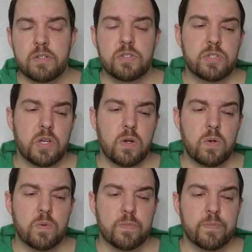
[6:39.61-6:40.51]

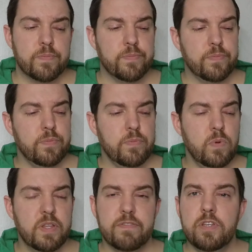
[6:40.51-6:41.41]
So,
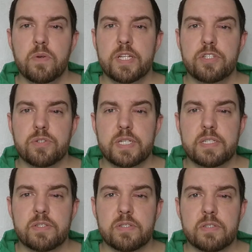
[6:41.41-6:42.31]
with a few
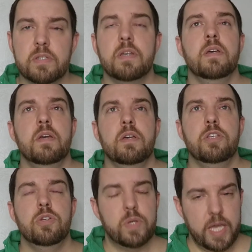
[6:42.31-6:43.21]
injuries,
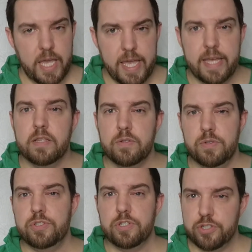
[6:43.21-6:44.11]
you can
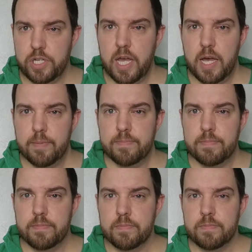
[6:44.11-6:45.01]
lose your job.
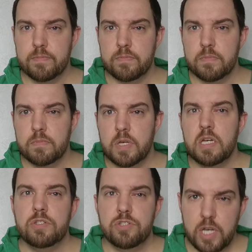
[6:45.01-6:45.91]

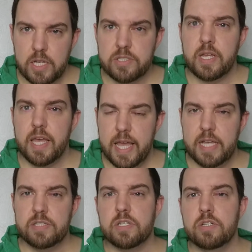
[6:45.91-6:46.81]
Just
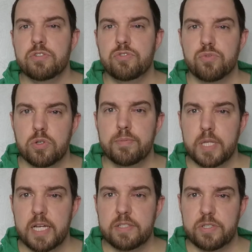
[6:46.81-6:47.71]
ask Drew
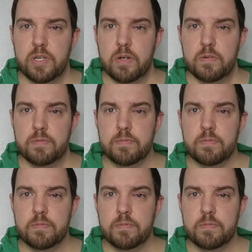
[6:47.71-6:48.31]
Bledsoe